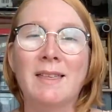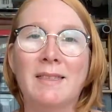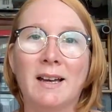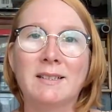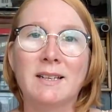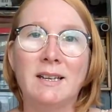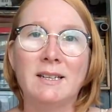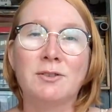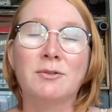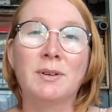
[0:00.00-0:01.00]
that
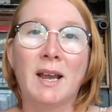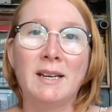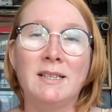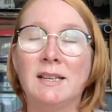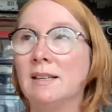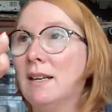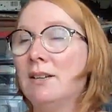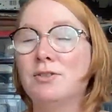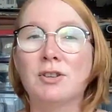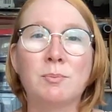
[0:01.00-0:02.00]
is created.
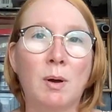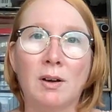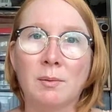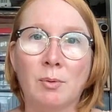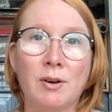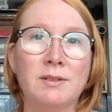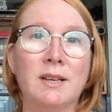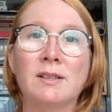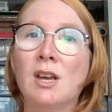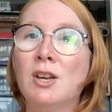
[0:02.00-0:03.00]
It's just part of the process.